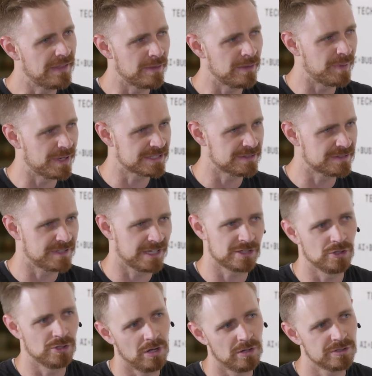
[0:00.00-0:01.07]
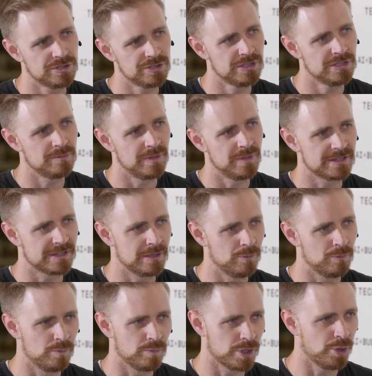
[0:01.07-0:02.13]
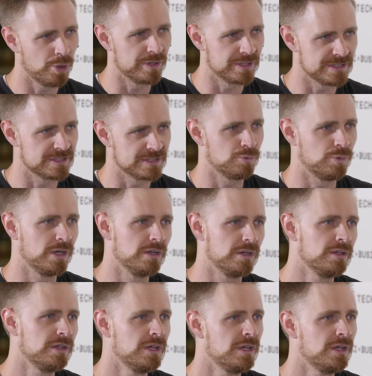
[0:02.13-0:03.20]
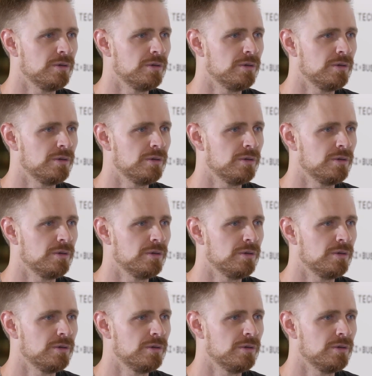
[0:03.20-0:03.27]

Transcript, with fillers: and the best of technology and make them coexist well.